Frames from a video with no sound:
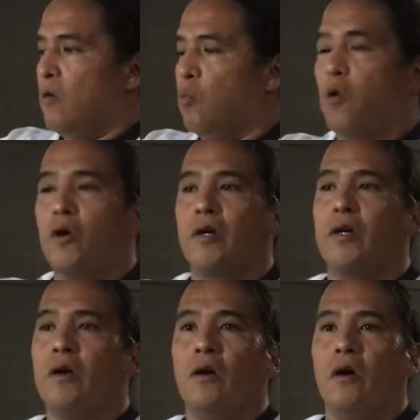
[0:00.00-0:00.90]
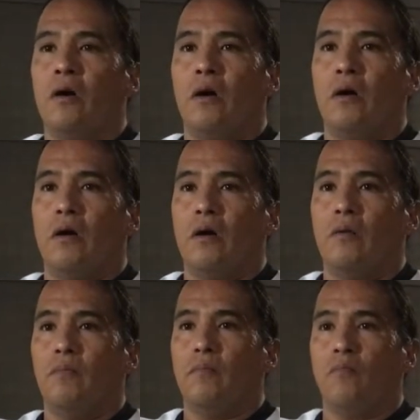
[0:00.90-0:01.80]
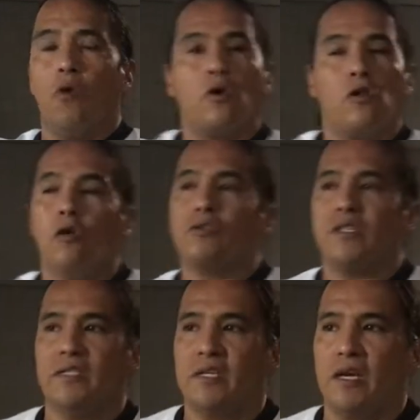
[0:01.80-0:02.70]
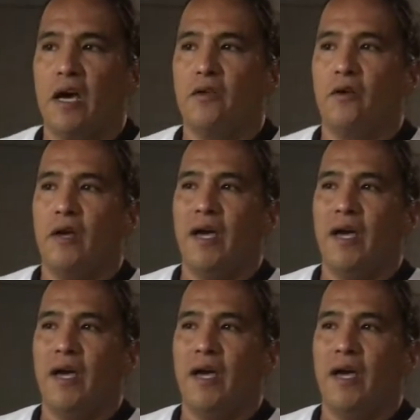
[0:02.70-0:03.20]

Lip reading: work more closely together